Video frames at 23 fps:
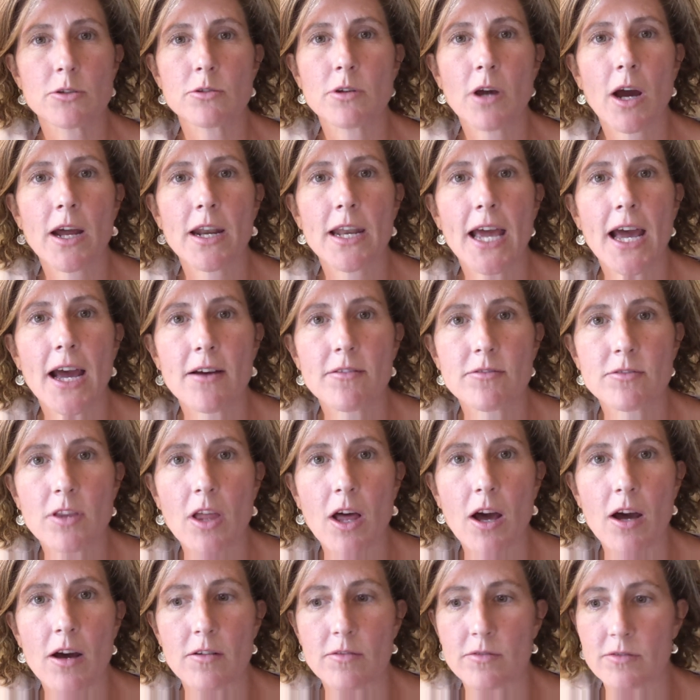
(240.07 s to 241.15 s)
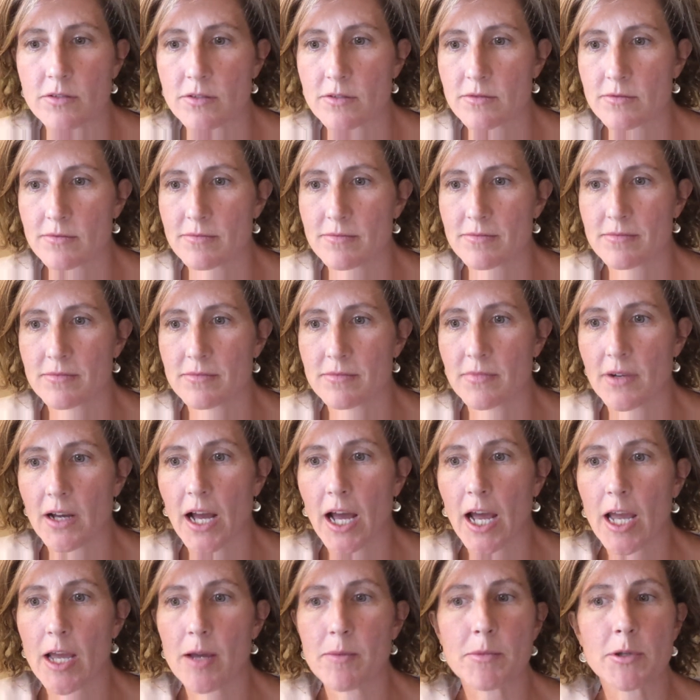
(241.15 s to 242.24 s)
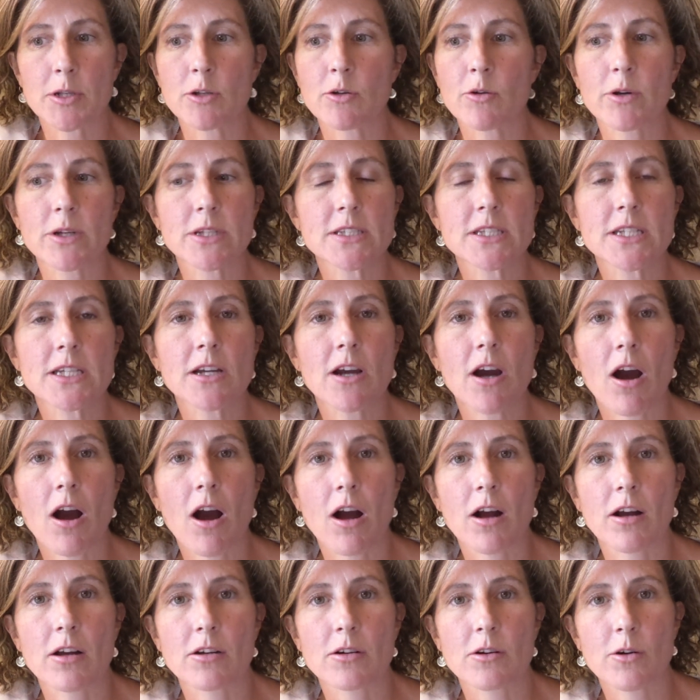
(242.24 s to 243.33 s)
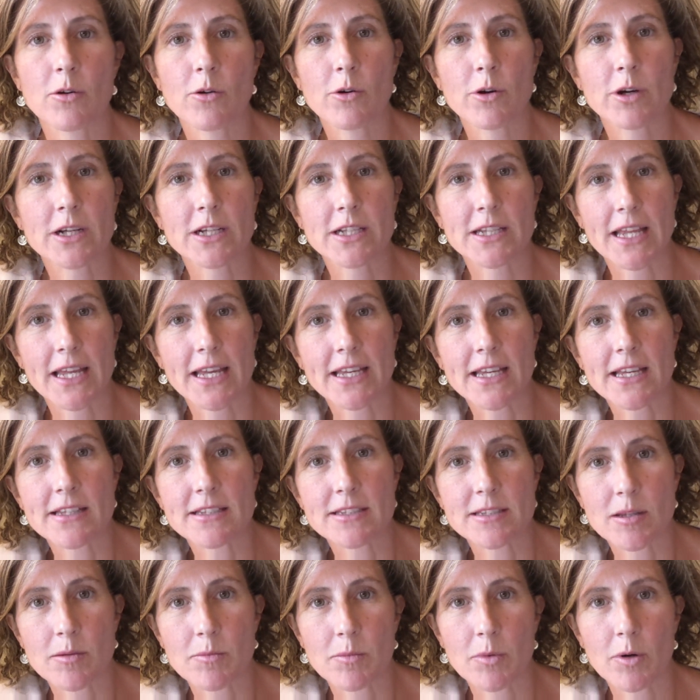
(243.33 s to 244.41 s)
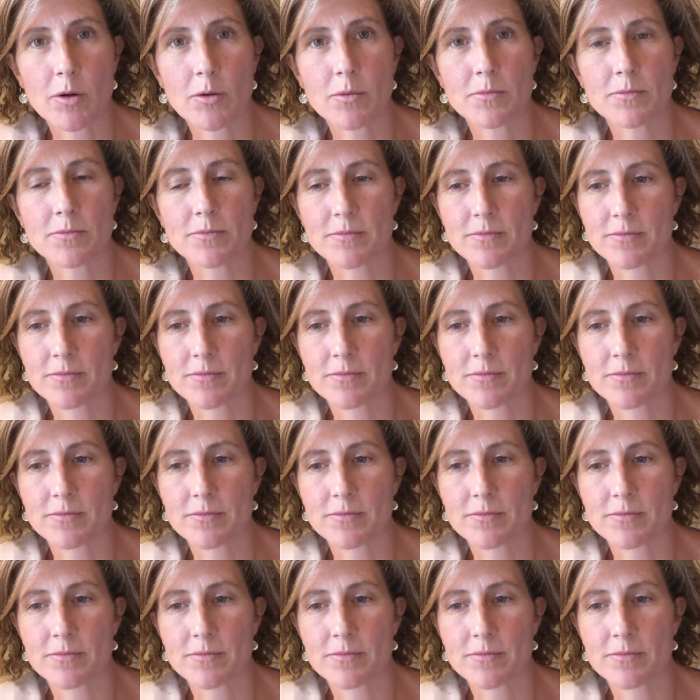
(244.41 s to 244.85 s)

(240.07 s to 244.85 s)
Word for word: do not have love, I am a noisy gong or a clanging cymbal.